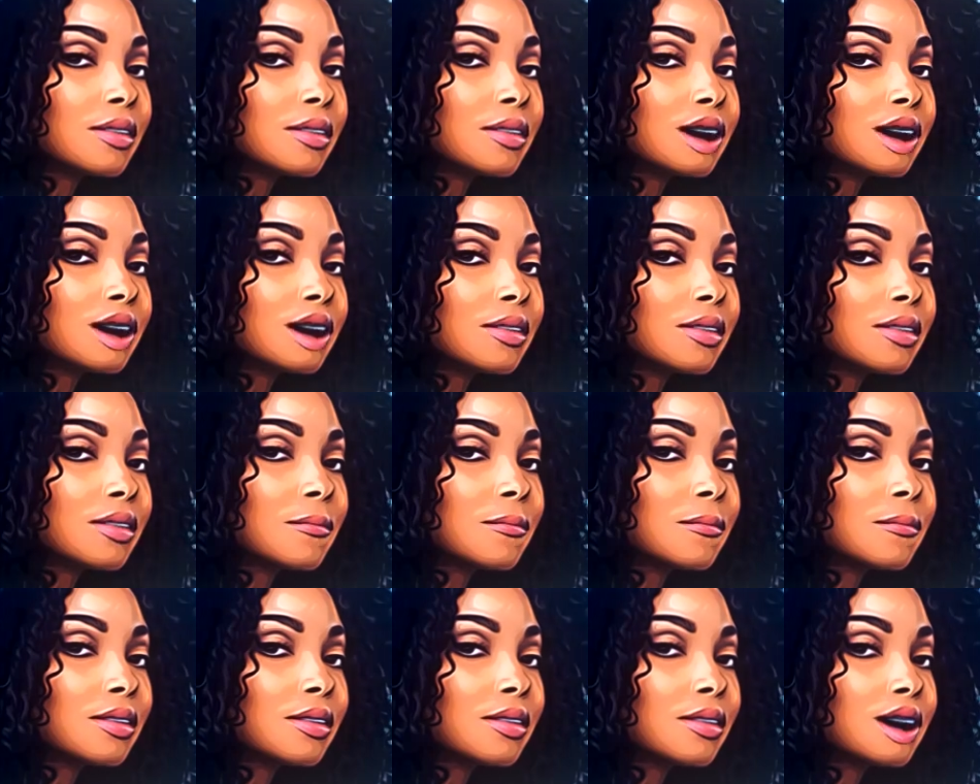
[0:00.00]
So
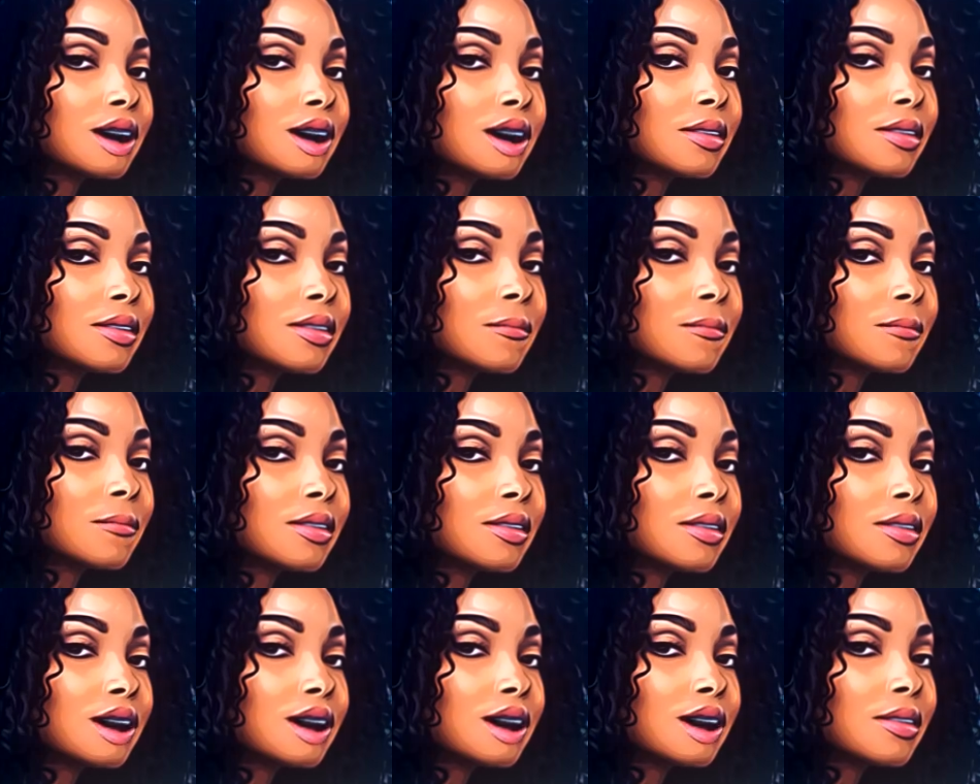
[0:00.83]
Stacia starts tearing
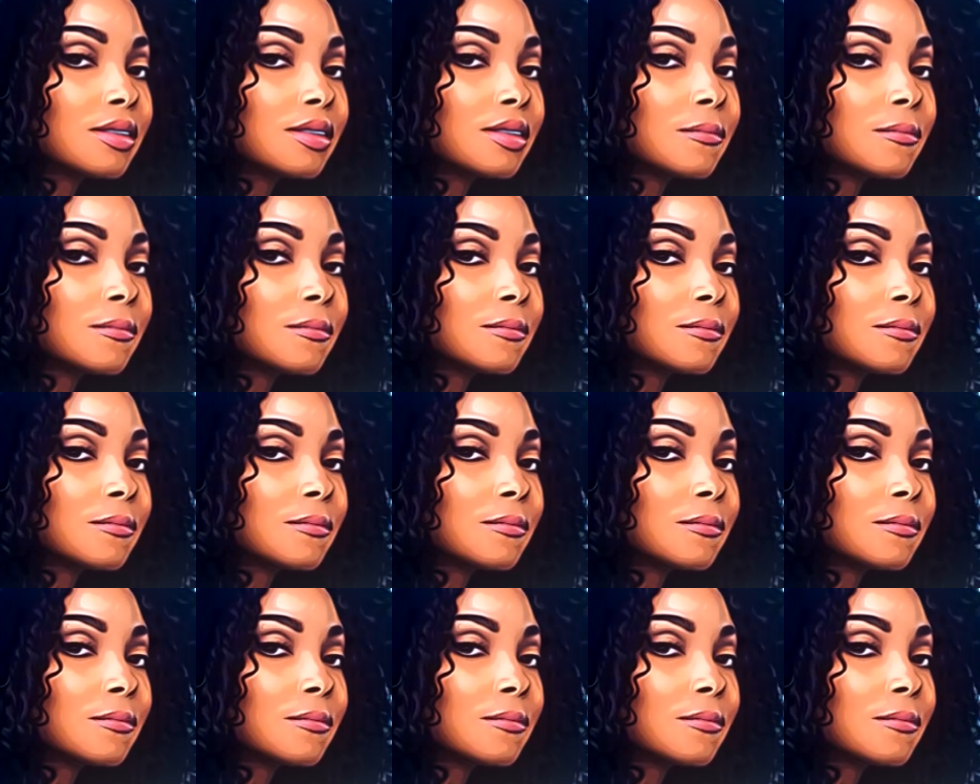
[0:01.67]
up as well.